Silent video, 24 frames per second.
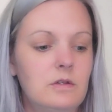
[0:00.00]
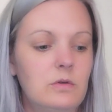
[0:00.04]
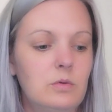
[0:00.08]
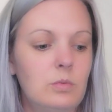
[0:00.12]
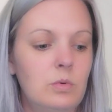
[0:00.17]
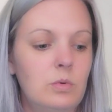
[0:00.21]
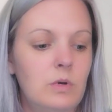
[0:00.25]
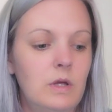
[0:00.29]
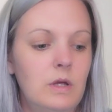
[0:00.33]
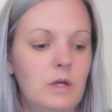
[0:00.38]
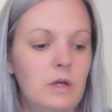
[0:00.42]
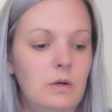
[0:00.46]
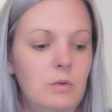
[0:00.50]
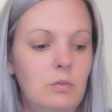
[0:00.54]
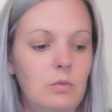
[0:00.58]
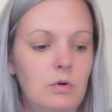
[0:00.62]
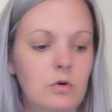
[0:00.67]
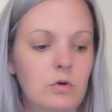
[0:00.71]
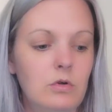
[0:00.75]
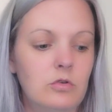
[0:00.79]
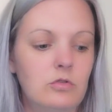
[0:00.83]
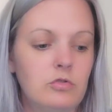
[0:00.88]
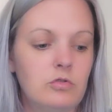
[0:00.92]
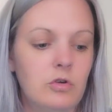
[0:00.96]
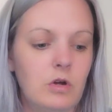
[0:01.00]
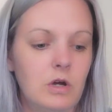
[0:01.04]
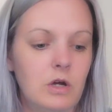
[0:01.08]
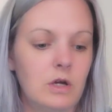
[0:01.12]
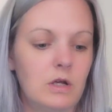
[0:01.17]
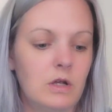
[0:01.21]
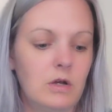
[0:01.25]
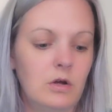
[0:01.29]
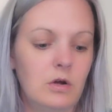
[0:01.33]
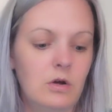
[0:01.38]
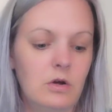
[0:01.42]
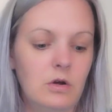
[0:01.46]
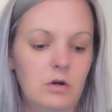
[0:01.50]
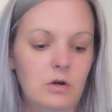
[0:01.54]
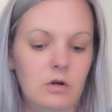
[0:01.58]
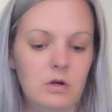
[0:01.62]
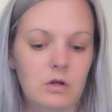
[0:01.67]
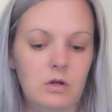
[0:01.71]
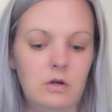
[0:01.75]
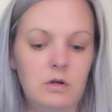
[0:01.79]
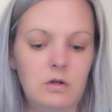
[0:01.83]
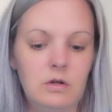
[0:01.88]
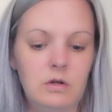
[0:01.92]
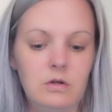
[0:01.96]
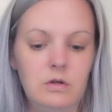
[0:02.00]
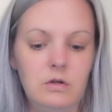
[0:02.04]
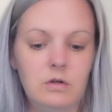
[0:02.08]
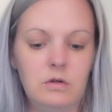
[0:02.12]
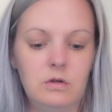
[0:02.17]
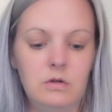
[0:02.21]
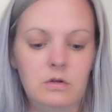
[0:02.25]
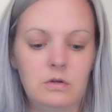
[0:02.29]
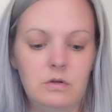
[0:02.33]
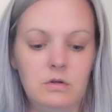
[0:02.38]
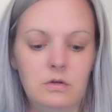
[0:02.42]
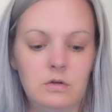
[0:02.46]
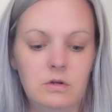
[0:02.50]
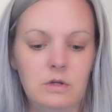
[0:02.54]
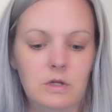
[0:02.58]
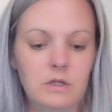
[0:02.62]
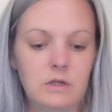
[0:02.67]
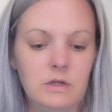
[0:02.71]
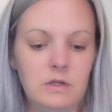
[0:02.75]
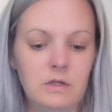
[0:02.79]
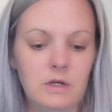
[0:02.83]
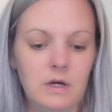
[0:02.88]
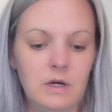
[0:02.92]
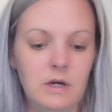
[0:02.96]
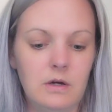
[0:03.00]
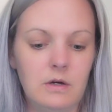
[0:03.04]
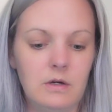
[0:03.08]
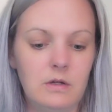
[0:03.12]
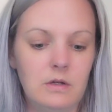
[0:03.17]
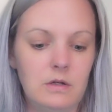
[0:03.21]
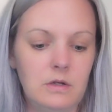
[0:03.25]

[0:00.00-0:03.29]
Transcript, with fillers: We will try it on. Let that